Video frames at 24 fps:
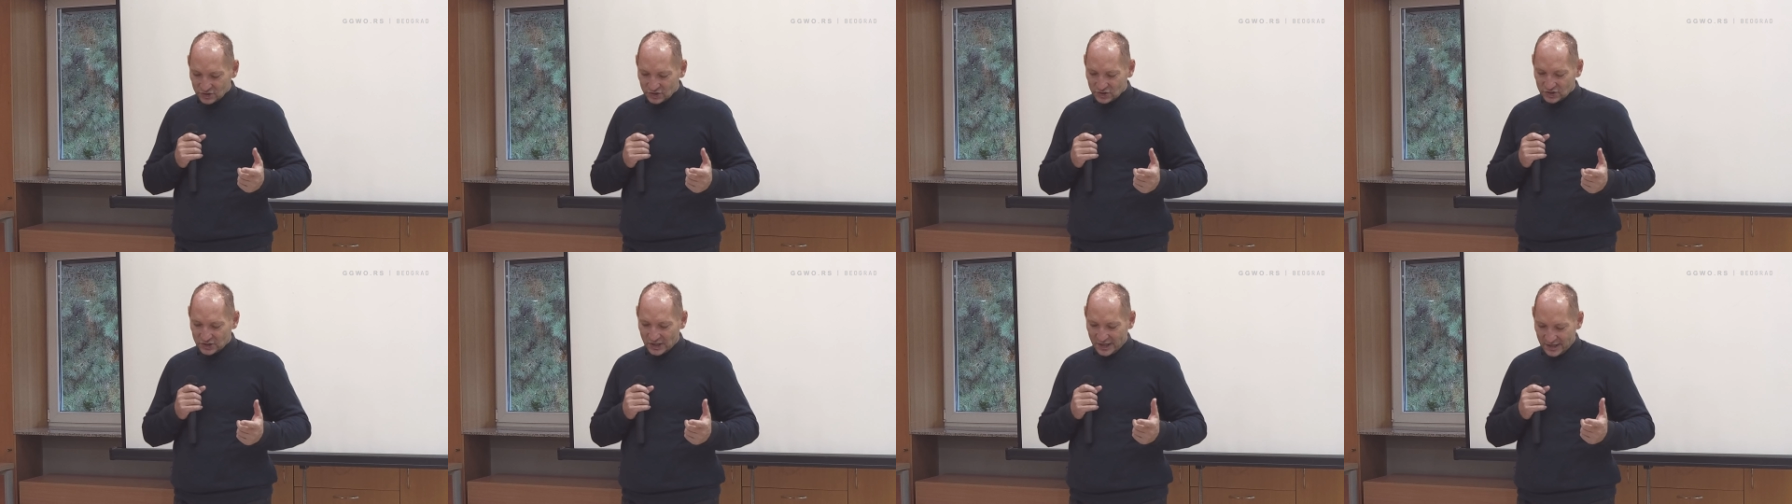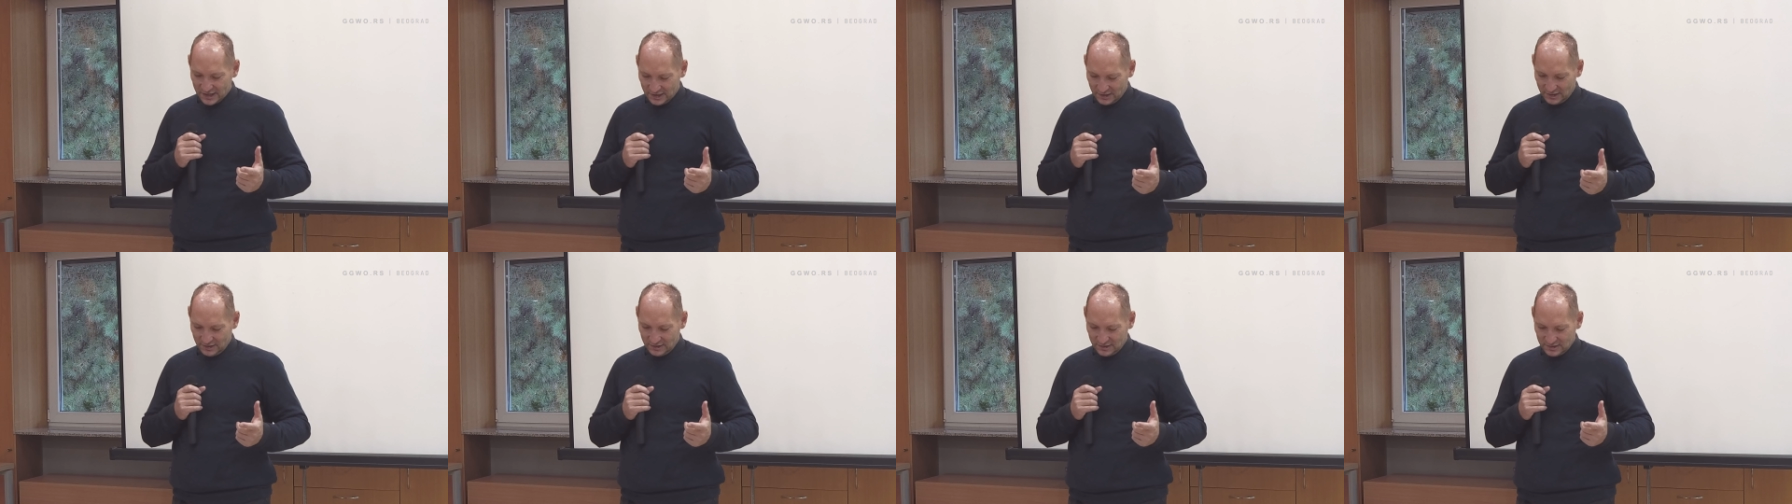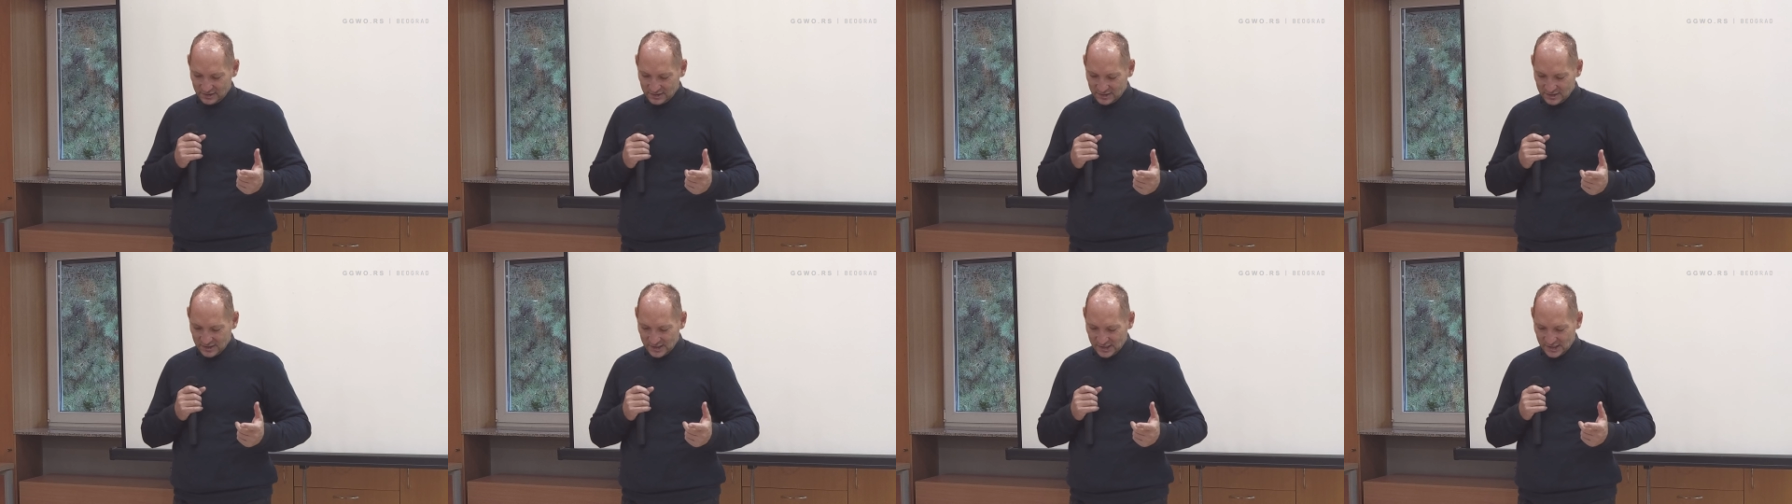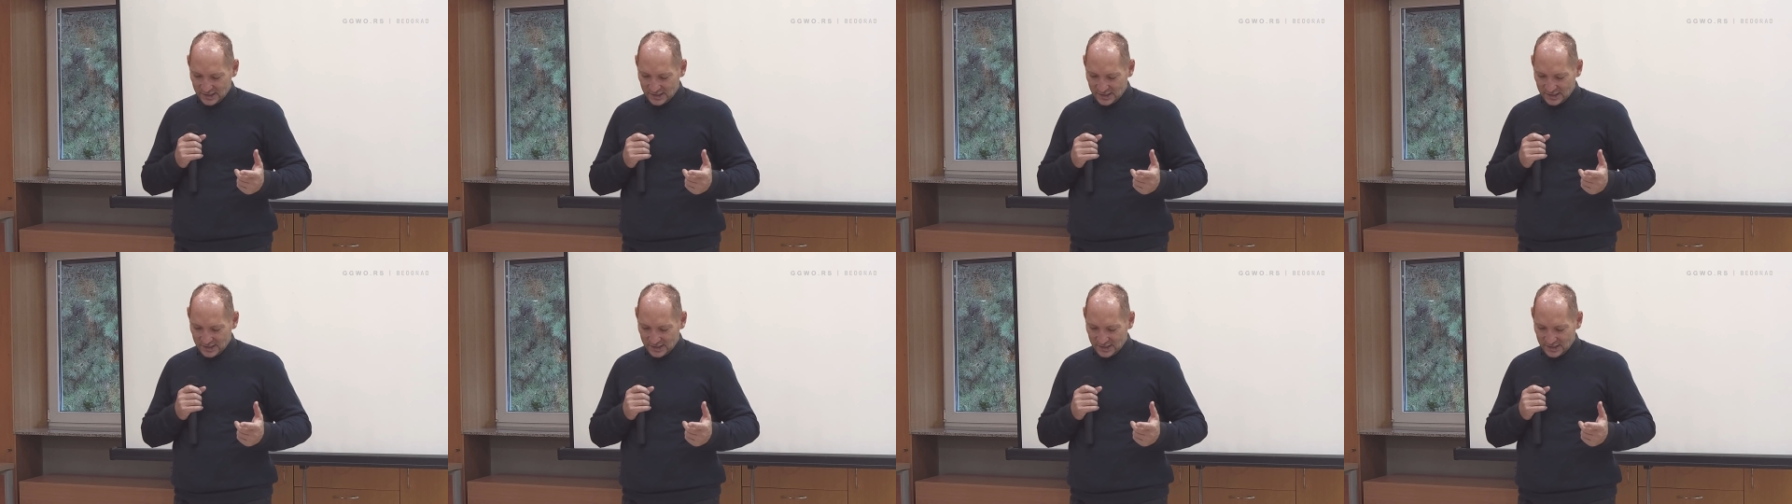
still,